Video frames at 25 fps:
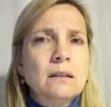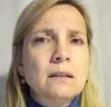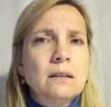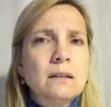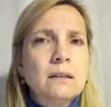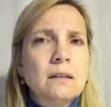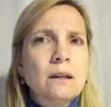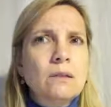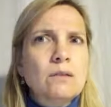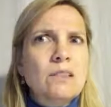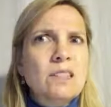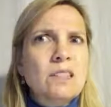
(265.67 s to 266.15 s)

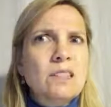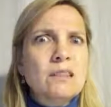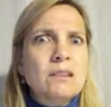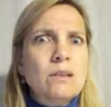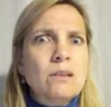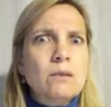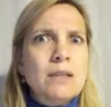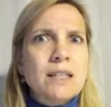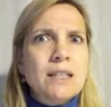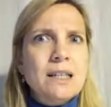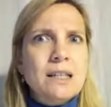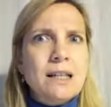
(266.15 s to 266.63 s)
No, this is
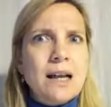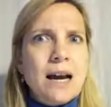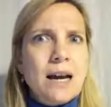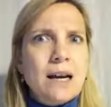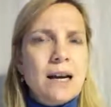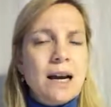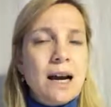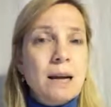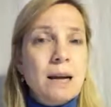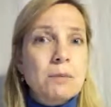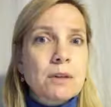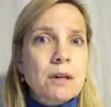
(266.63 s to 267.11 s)
already the
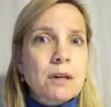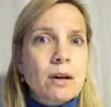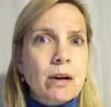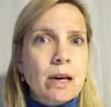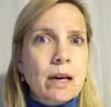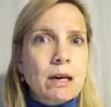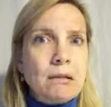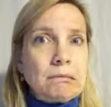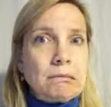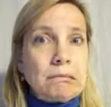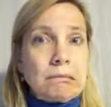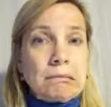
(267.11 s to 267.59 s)
anger, I'm
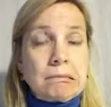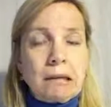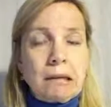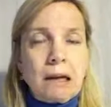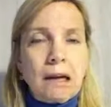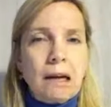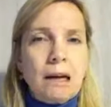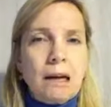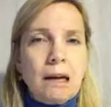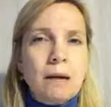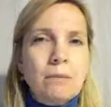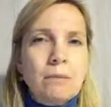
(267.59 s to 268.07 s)
sorry.
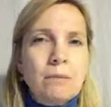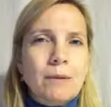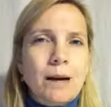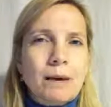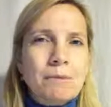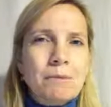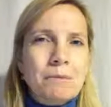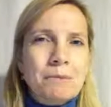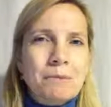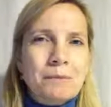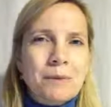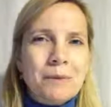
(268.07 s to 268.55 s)

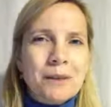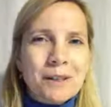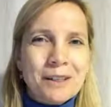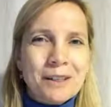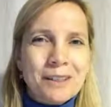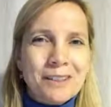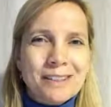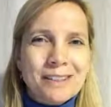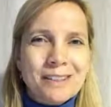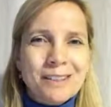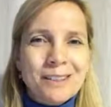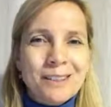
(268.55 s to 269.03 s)

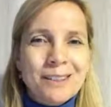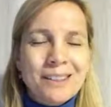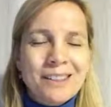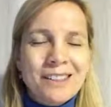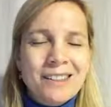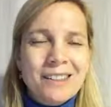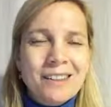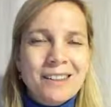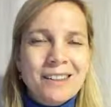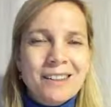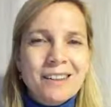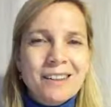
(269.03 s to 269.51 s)
I'm
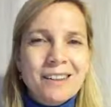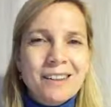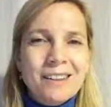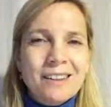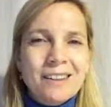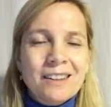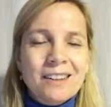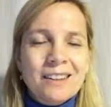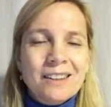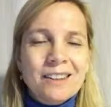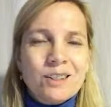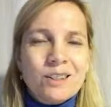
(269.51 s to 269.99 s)

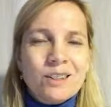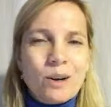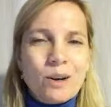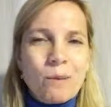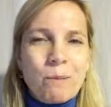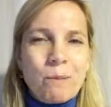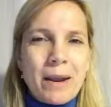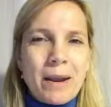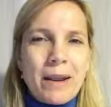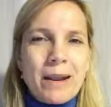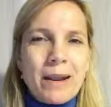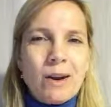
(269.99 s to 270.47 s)

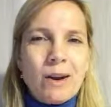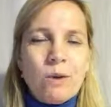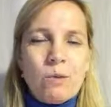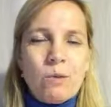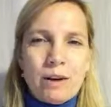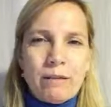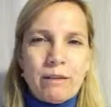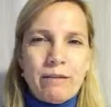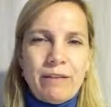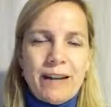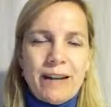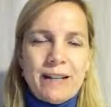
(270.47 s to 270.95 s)
jumping
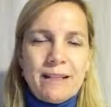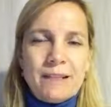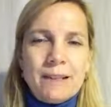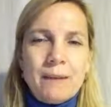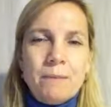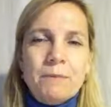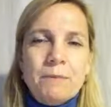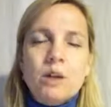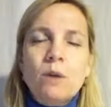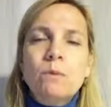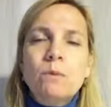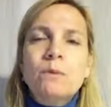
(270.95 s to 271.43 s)
one phase.
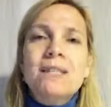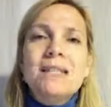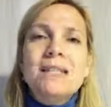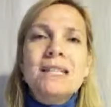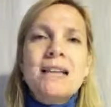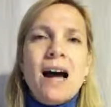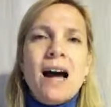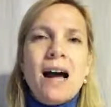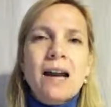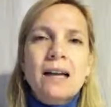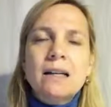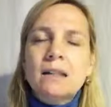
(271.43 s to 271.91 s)
So
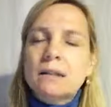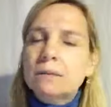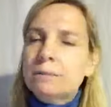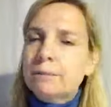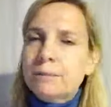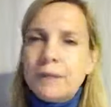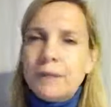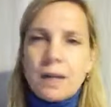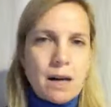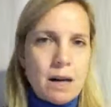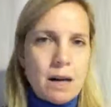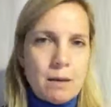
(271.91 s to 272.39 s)
denial
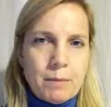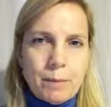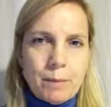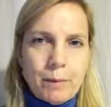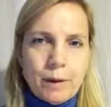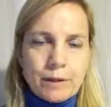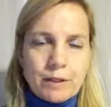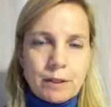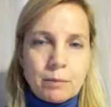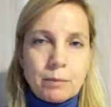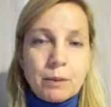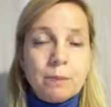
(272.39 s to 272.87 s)
can't be
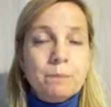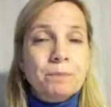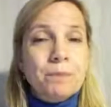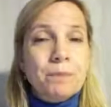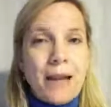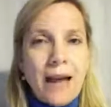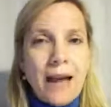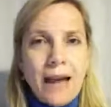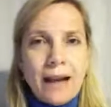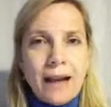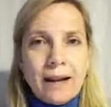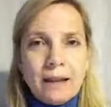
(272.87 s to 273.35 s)
possible.
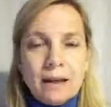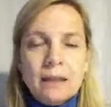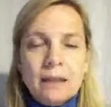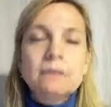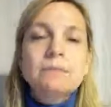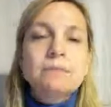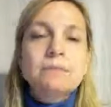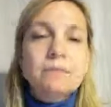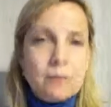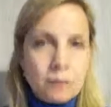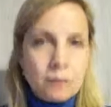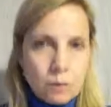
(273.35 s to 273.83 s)

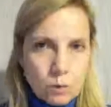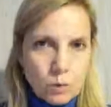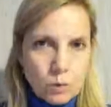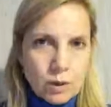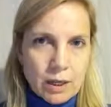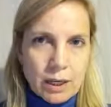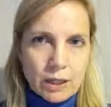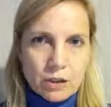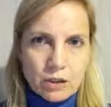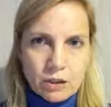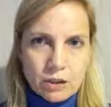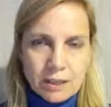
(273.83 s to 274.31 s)
Anger,
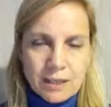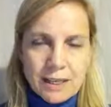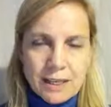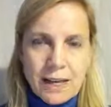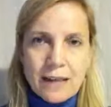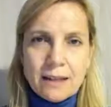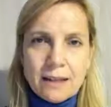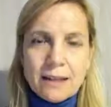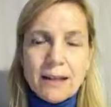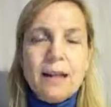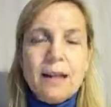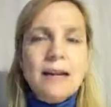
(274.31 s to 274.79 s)
what I just
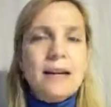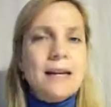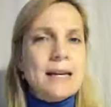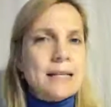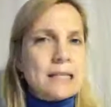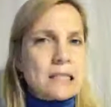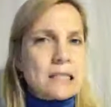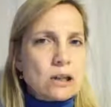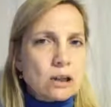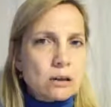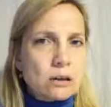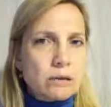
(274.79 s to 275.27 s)
said,
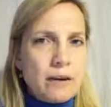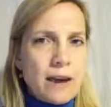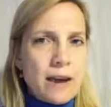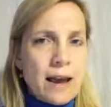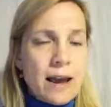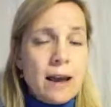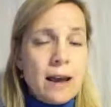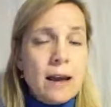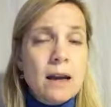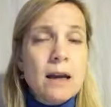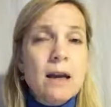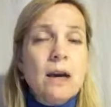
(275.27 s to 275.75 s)
it's not
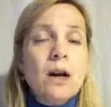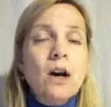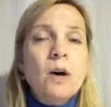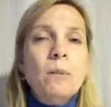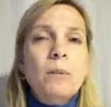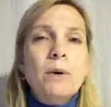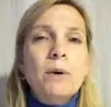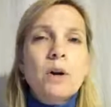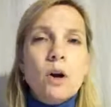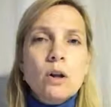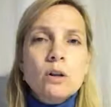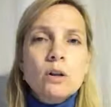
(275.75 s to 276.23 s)
fair.
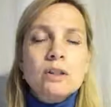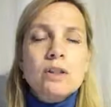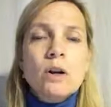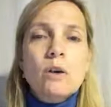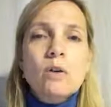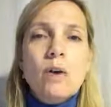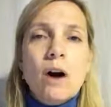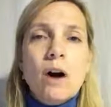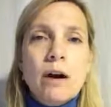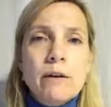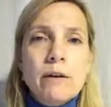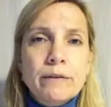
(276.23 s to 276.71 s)
But
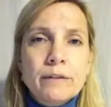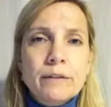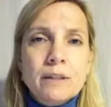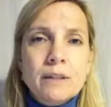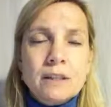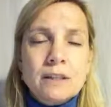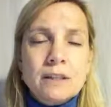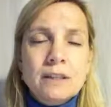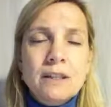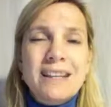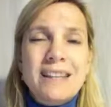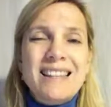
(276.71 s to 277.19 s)
also
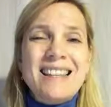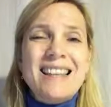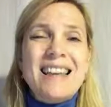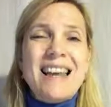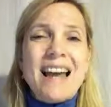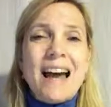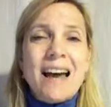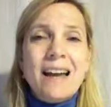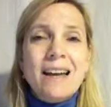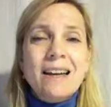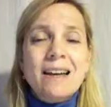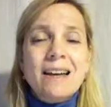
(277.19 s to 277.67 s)
often the
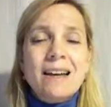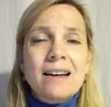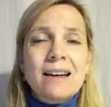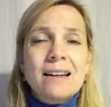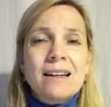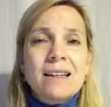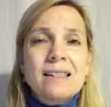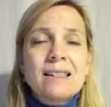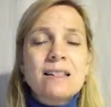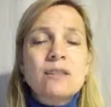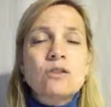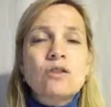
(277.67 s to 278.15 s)
anger
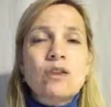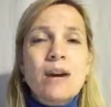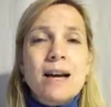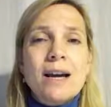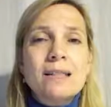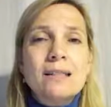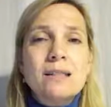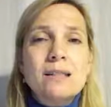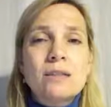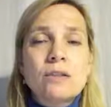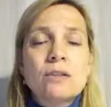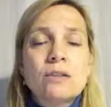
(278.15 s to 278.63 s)
is
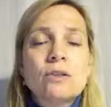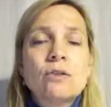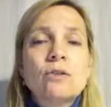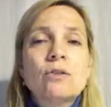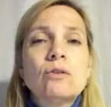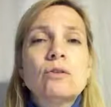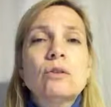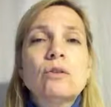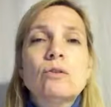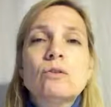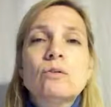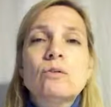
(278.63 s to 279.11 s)
addressed
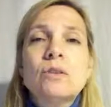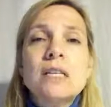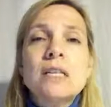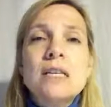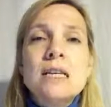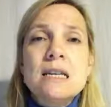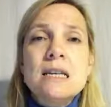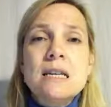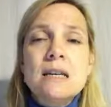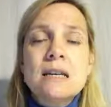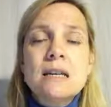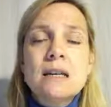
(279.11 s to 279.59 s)
to
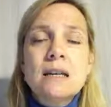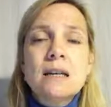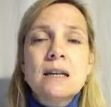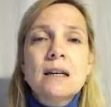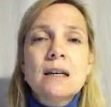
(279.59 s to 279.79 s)
the